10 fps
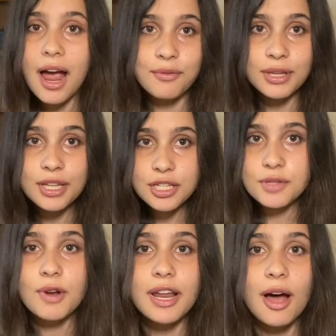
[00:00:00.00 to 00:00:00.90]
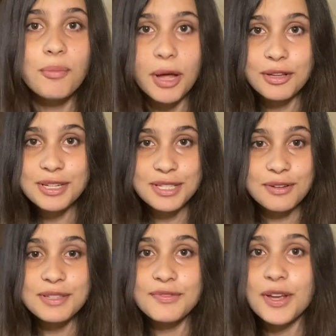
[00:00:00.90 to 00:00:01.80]
I really just want to help other
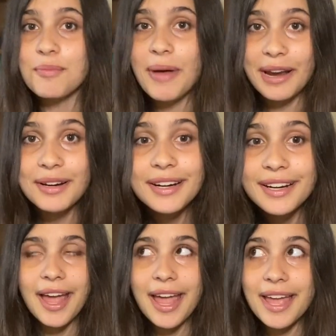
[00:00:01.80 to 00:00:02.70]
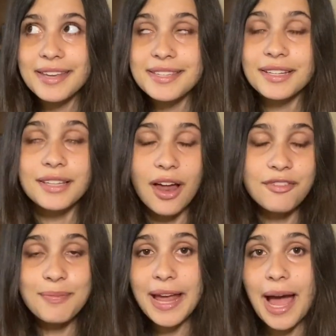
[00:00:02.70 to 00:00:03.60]
students feel better, and a lot
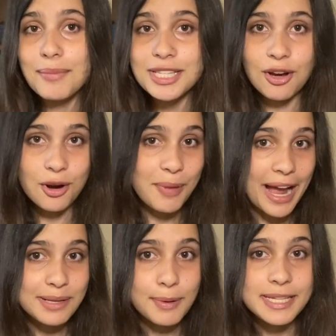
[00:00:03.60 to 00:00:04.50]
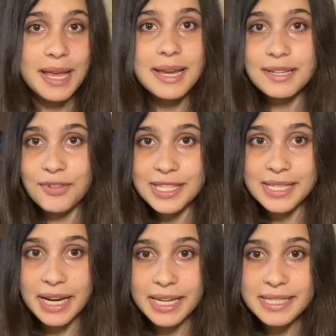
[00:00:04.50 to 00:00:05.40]
of my habits are backed by scientific
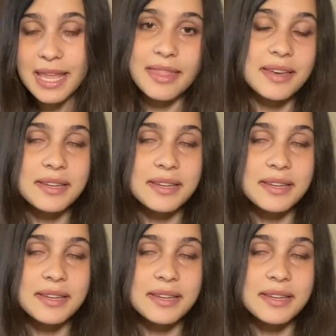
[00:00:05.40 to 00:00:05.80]
studies, and that